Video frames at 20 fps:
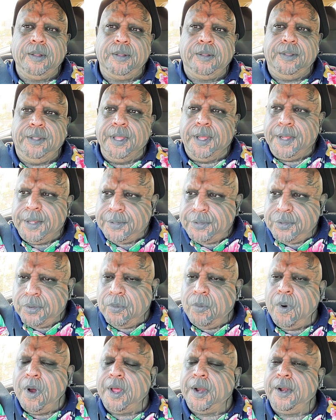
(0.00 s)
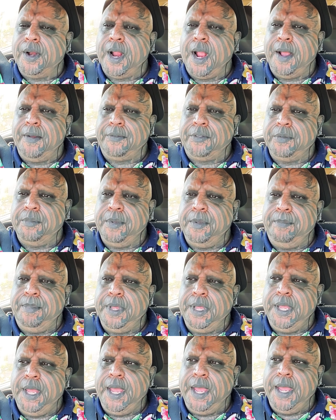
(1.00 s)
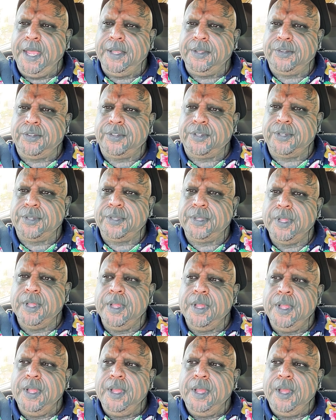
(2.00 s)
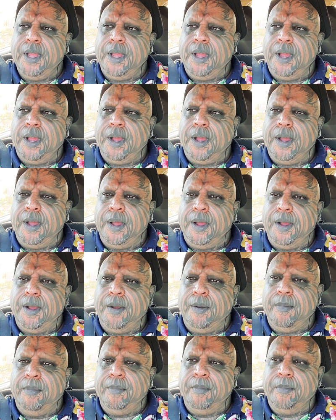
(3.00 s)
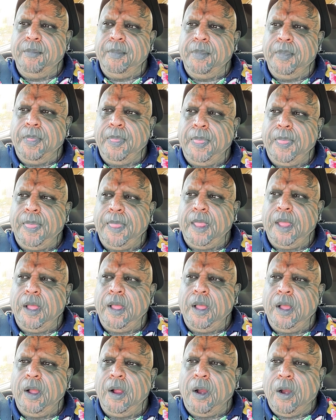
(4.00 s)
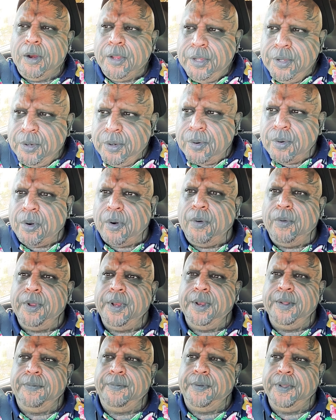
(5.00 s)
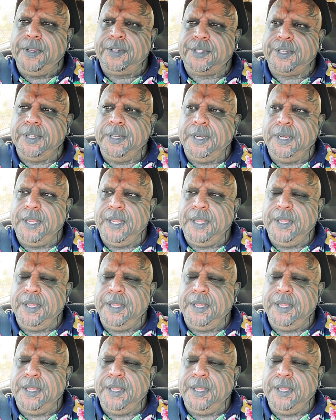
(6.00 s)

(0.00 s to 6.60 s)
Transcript: does the water have to be pH? Um, are you growing efficiently